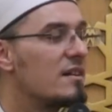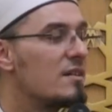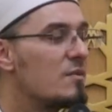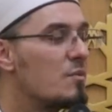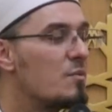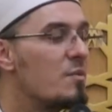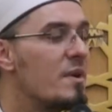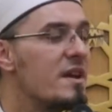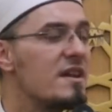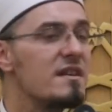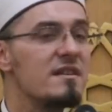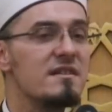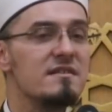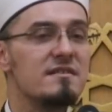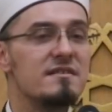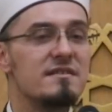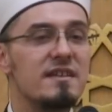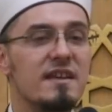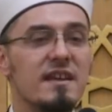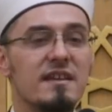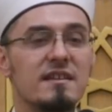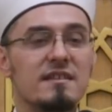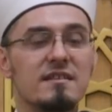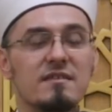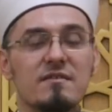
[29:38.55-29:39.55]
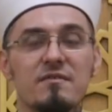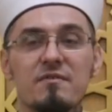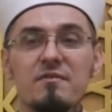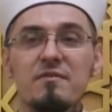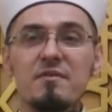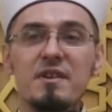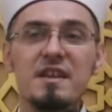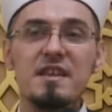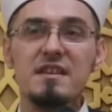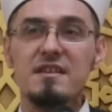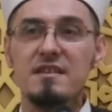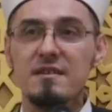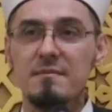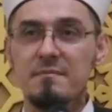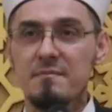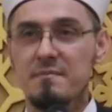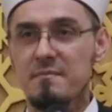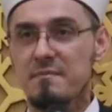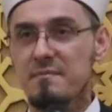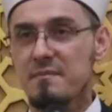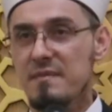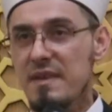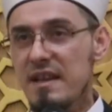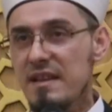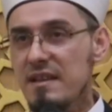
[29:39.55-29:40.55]
Where is then
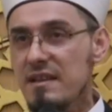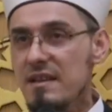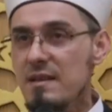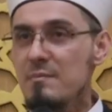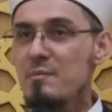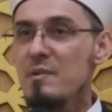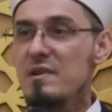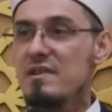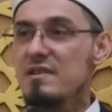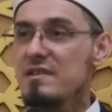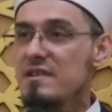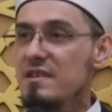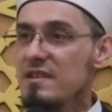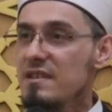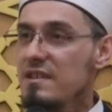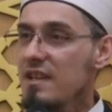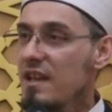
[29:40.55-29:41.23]
freedom and liberty?